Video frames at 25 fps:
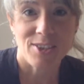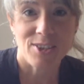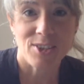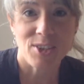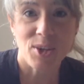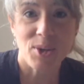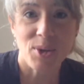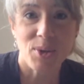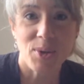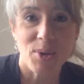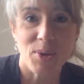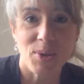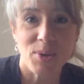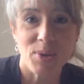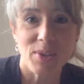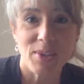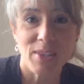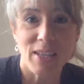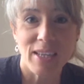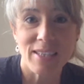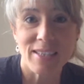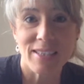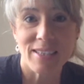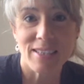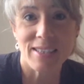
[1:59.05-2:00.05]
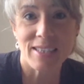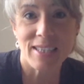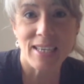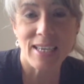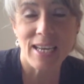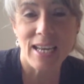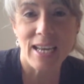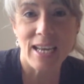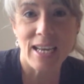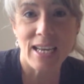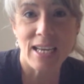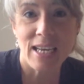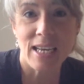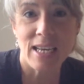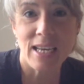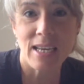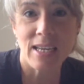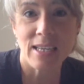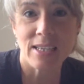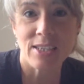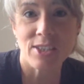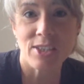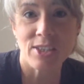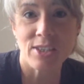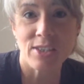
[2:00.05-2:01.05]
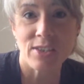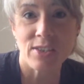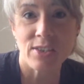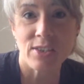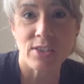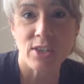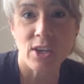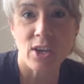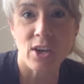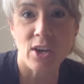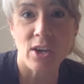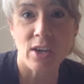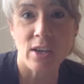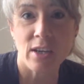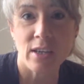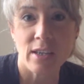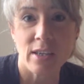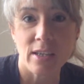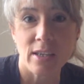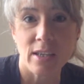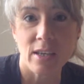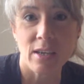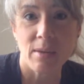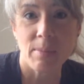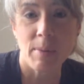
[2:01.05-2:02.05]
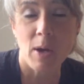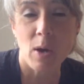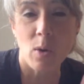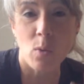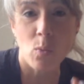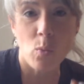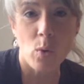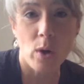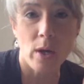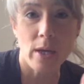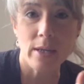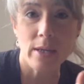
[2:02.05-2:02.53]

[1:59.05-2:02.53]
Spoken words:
So let's today just talk about